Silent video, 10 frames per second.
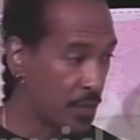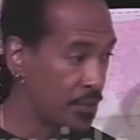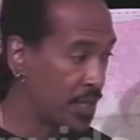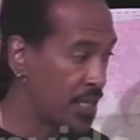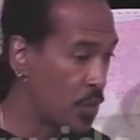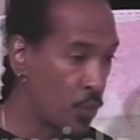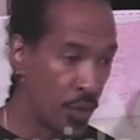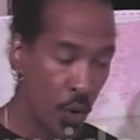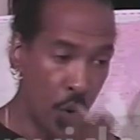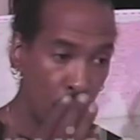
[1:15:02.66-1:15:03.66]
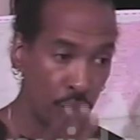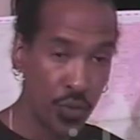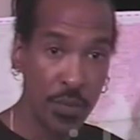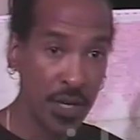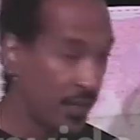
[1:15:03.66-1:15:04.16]
something that we're all
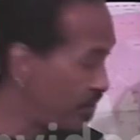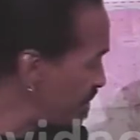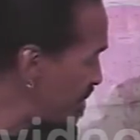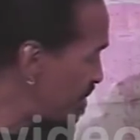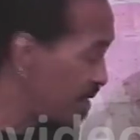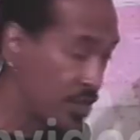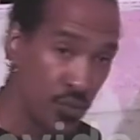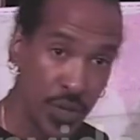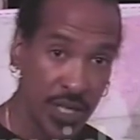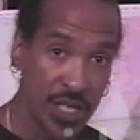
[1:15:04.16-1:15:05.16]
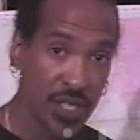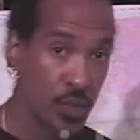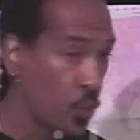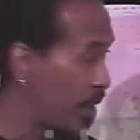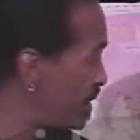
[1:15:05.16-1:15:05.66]
dreaming of. This is things written. This is
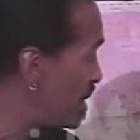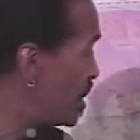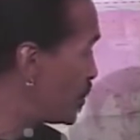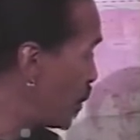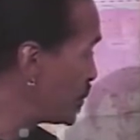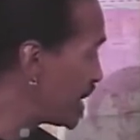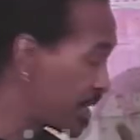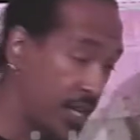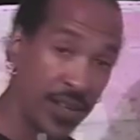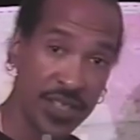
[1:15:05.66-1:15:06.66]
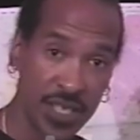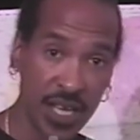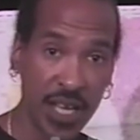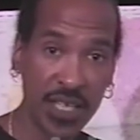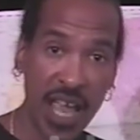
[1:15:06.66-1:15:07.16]
where those that can
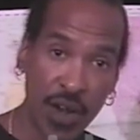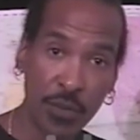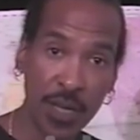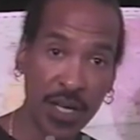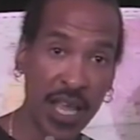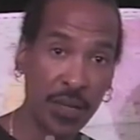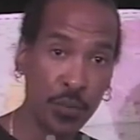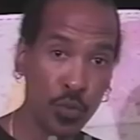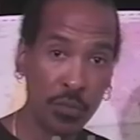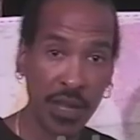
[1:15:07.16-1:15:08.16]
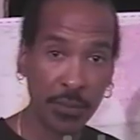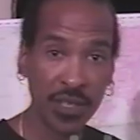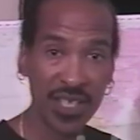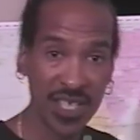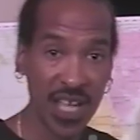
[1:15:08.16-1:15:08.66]
understand the Arabic language would be able
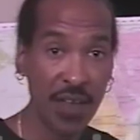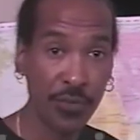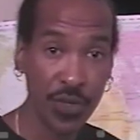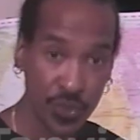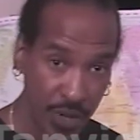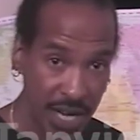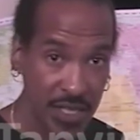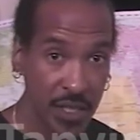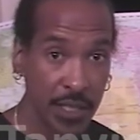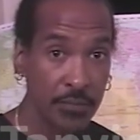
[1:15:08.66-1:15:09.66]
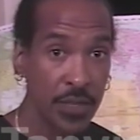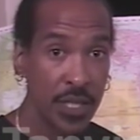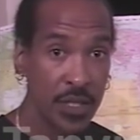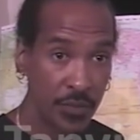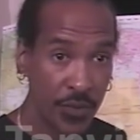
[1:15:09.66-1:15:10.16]
to decipher and translate
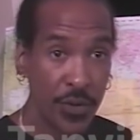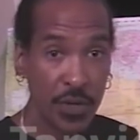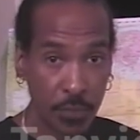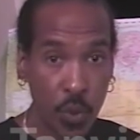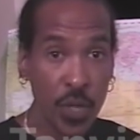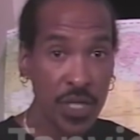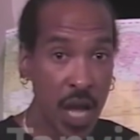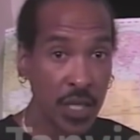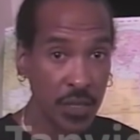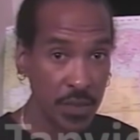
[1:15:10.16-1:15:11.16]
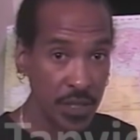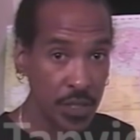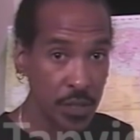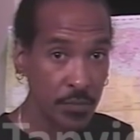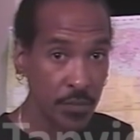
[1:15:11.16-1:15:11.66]
some very important
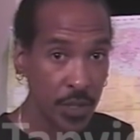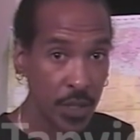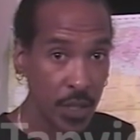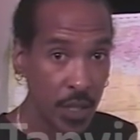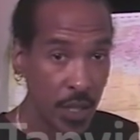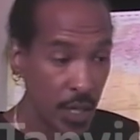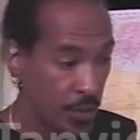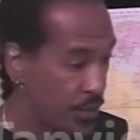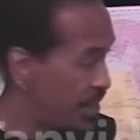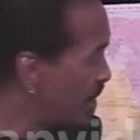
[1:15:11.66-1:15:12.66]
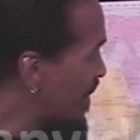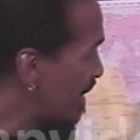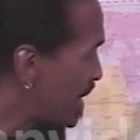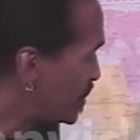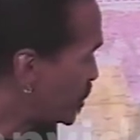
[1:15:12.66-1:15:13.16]
documents. The uh,
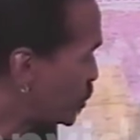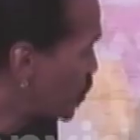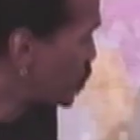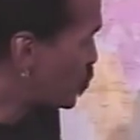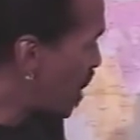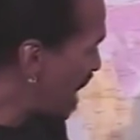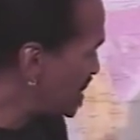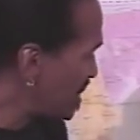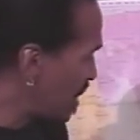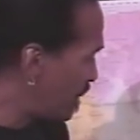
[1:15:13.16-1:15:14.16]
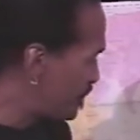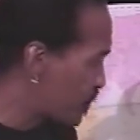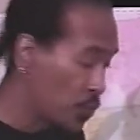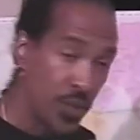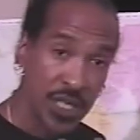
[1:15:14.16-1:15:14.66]
Catholic Church rising up
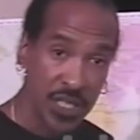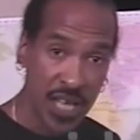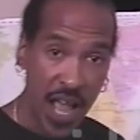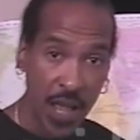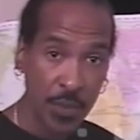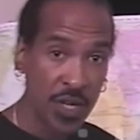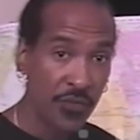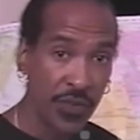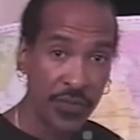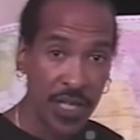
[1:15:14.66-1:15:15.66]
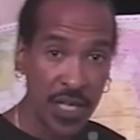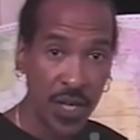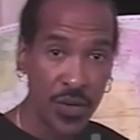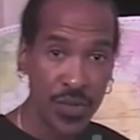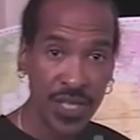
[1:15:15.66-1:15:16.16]
through this time in the fifteen
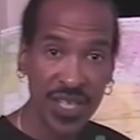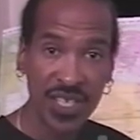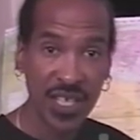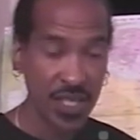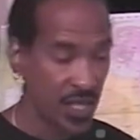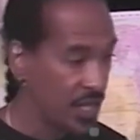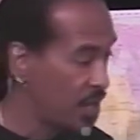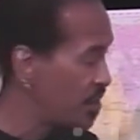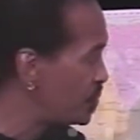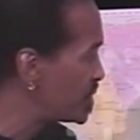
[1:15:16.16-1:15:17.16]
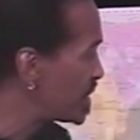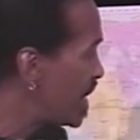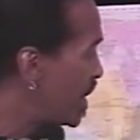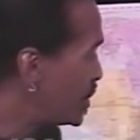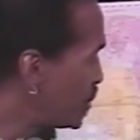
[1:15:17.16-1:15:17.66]
hundreds and the sixteen hundreds,
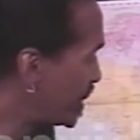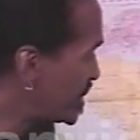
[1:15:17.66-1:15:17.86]
you can